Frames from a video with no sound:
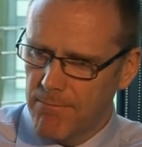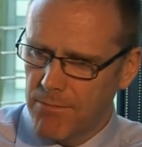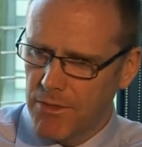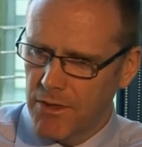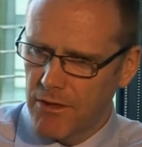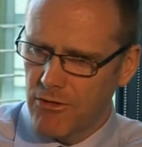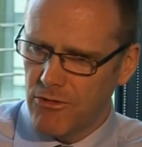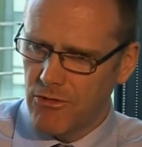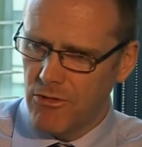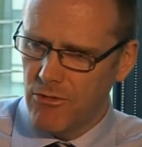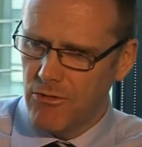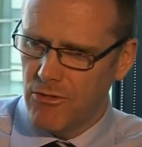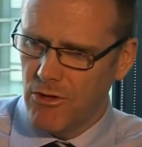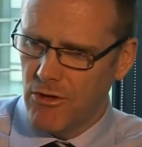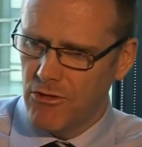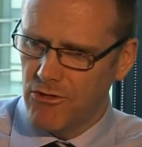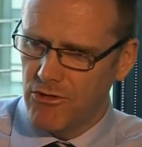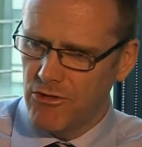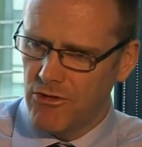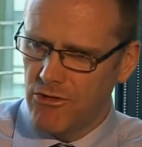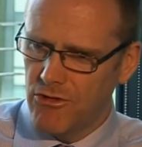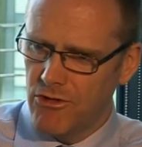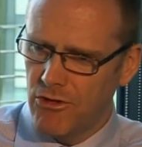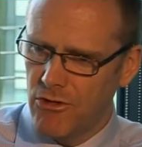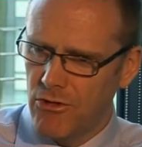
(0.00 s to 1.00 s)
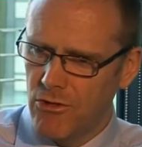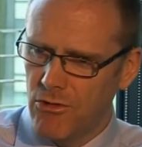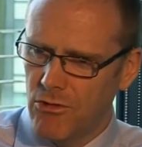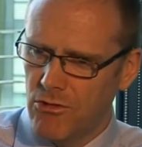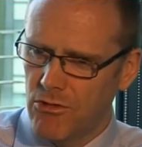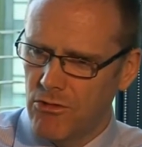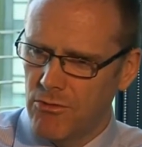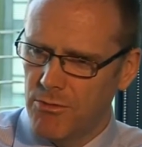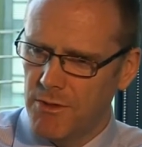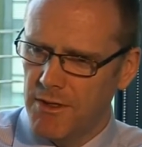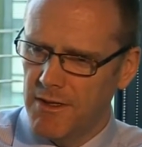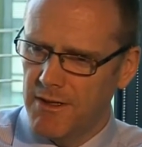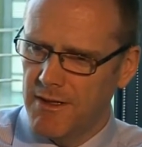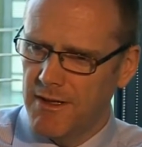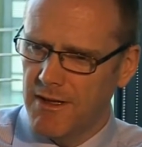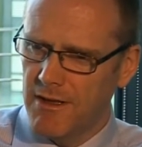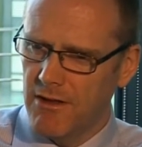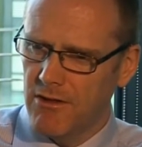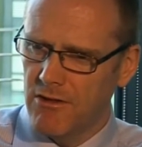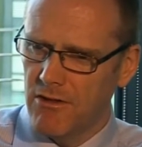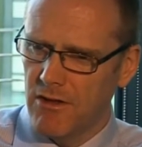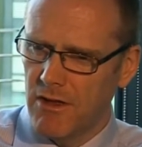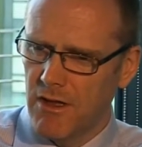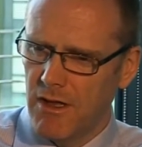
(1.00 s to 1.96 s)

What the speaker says: the 2002 Court of Appeal case,